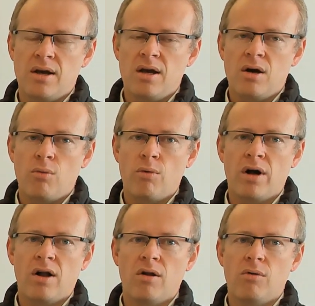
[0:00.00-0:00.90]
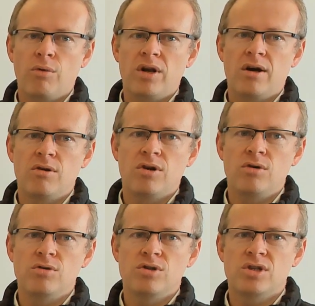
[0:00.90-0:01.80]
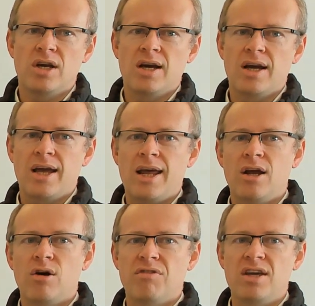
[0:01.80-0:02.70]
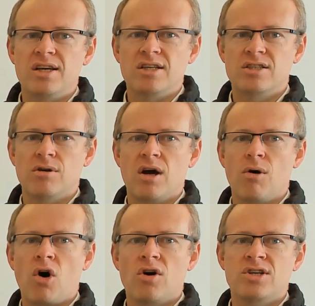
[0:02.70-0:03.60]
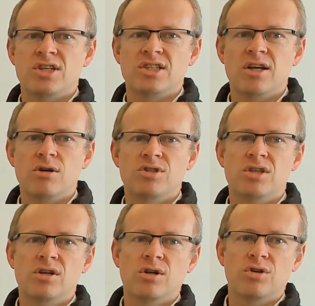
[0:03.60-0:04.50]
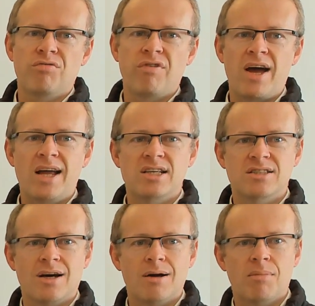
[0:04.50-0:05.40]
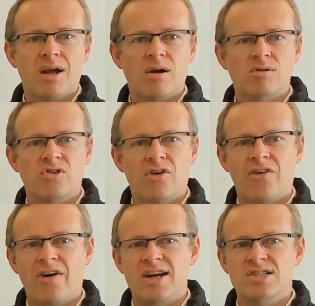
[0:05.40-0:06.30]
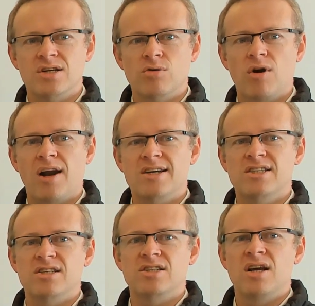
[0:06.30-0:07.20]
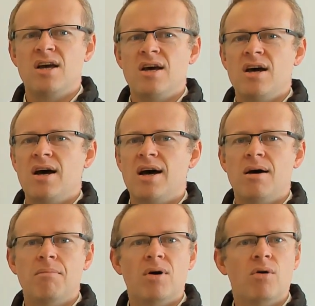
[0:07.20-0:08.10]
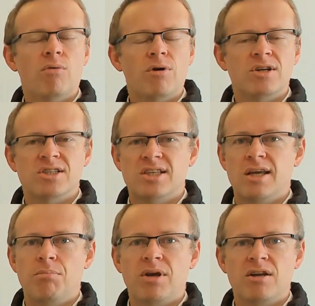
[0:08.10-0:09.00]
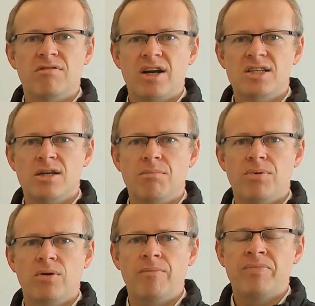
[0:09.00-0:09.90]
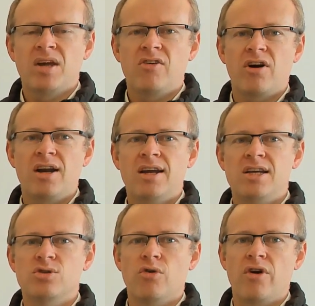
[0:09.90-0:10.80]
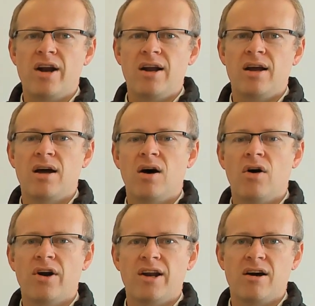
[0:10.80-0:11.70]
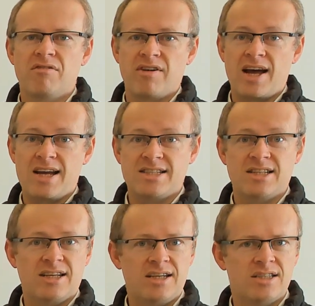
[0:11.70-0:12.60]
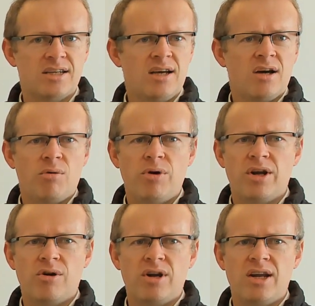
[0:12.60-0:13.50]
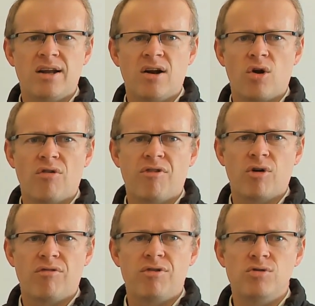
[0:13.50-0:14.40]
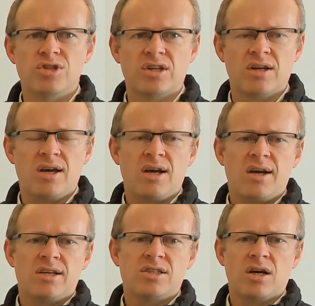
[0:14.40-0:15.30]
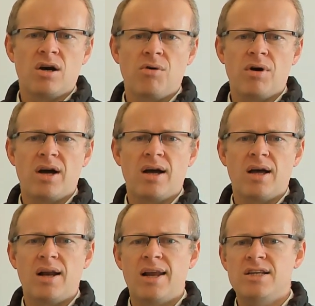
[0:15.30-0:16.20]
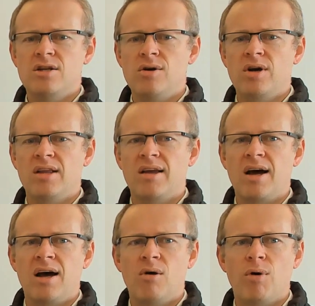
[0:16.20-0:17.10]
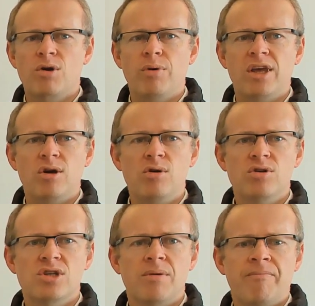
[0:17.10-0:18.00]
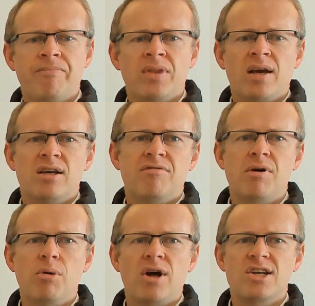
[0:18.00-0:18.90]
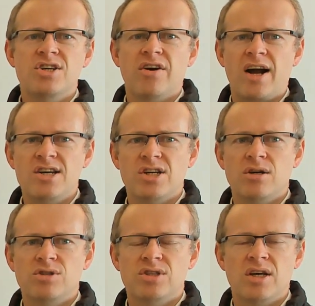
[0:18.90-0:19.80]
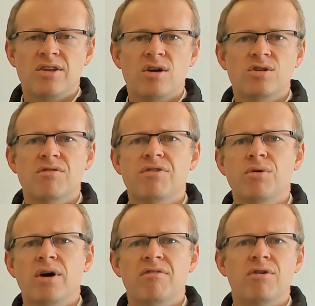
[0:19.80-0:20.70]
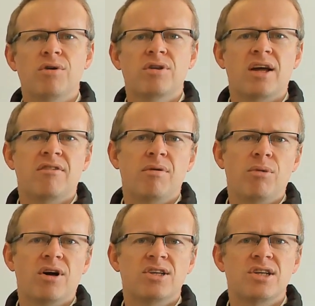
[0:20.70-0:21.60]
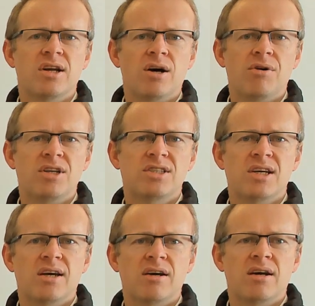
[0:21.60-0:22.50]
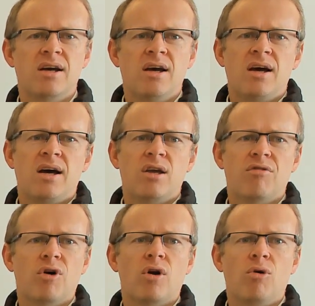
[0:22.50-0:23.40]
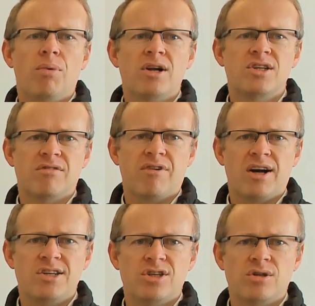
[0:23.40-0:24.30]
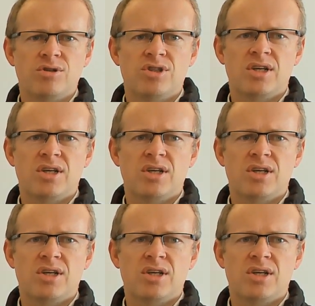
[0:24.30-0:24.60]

Well, we don't use any of these. So no arches, no circles, fans, time counts, regression or clusters. We're just keeping it very simple. Trading is already hard enough as it is. We don't need a lot of confusion. So let's look at what we use. Fibonacci ratios. Those of you who have looked at Fibonacci know it's you've got a whole bunch of ratios